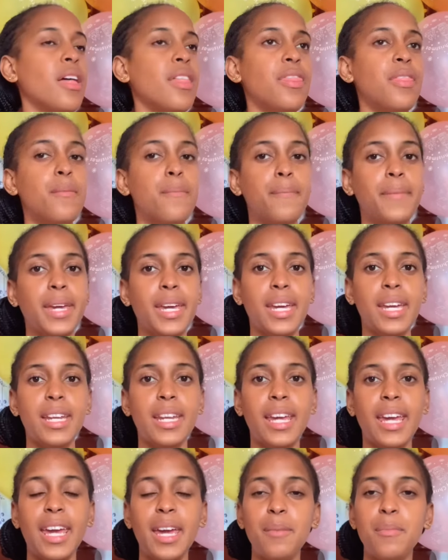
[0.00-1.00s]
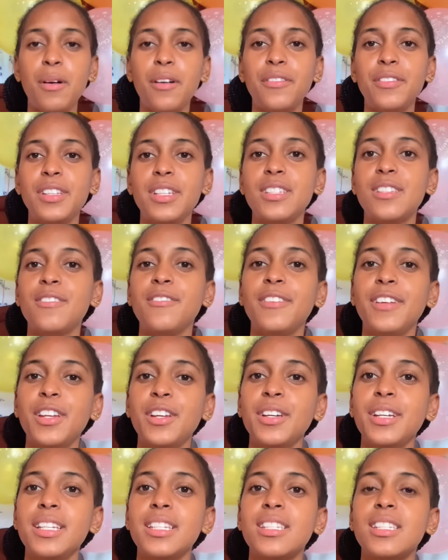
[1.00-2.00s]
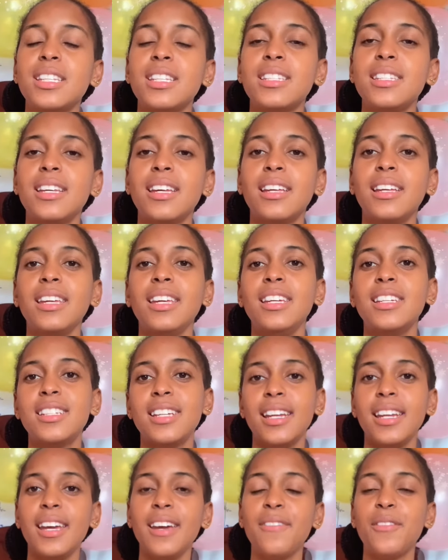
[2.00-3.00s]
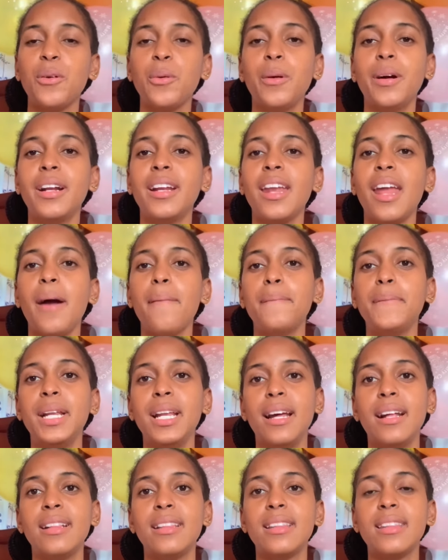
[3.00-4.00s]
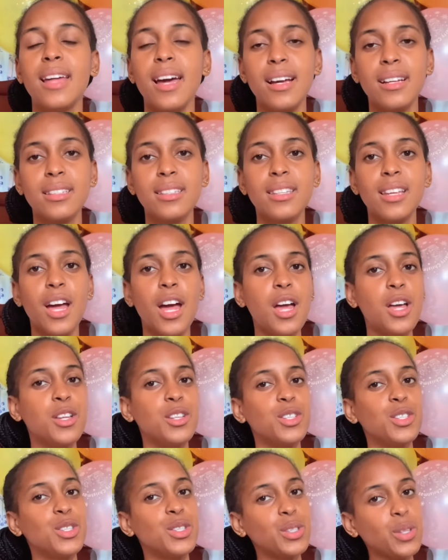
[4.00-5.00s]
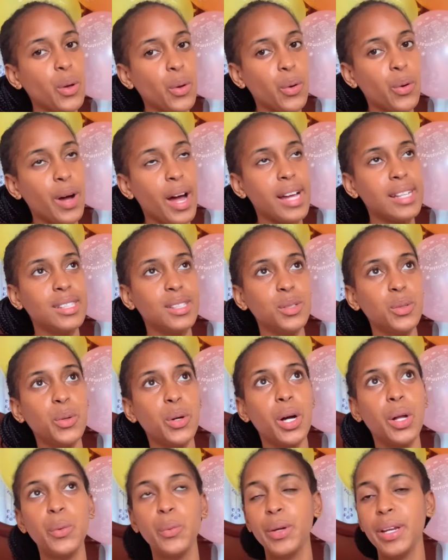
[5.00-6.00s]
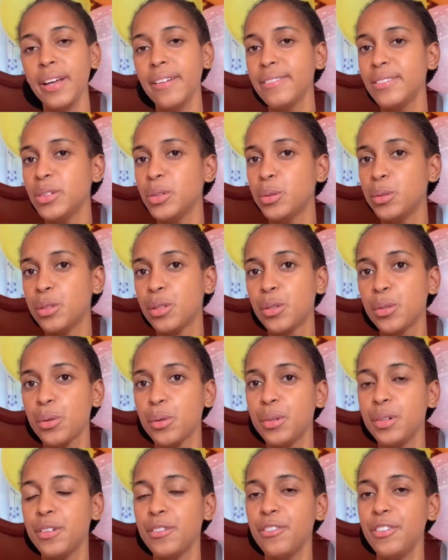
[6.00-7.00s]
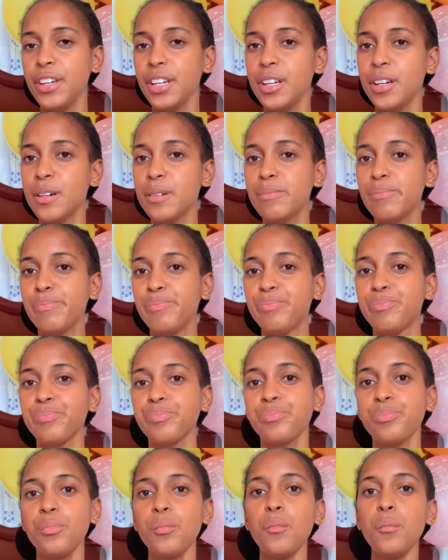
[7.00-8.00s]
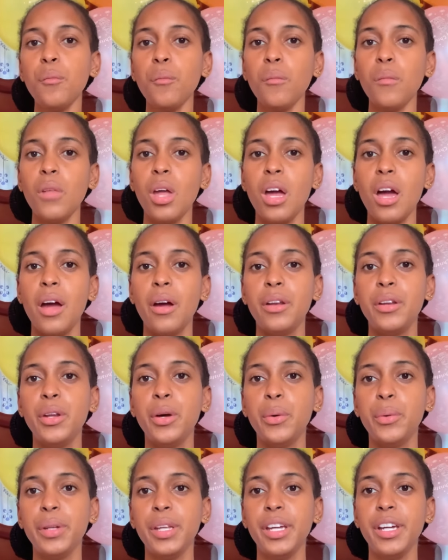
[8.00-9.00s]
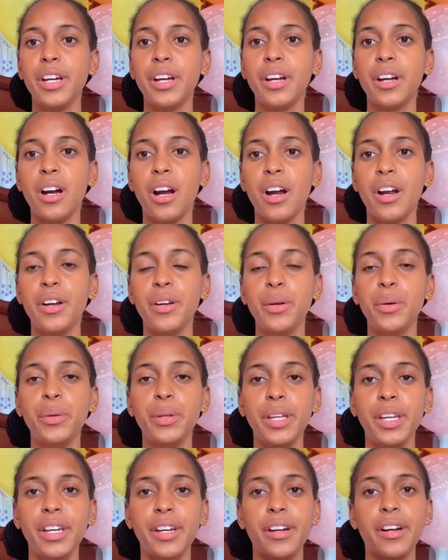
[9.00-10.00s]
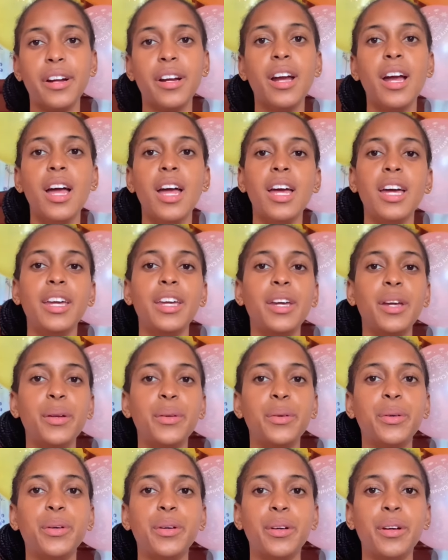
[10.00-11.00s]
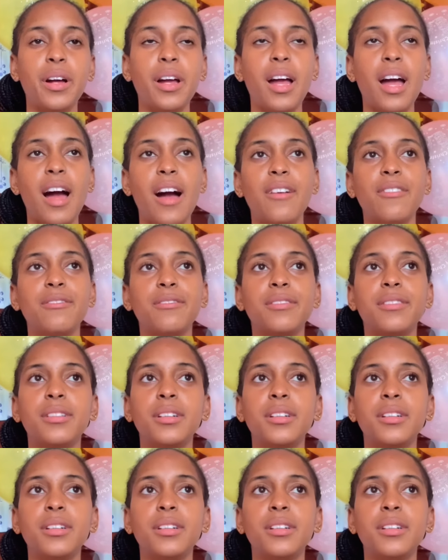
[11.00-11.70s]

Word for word: the main aim of this video is to tell each and everyone a million thanks so as you all would have known throughout the video down here or down here you know i've